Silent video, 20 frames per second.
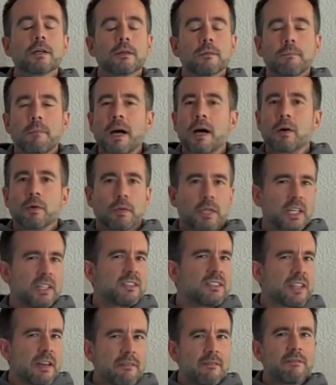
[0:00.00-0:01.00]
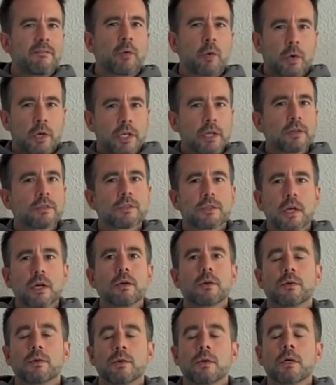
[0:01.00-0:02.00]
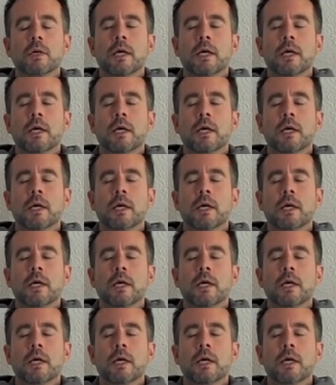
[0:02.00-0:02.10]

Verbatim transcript: about like seven forty or so,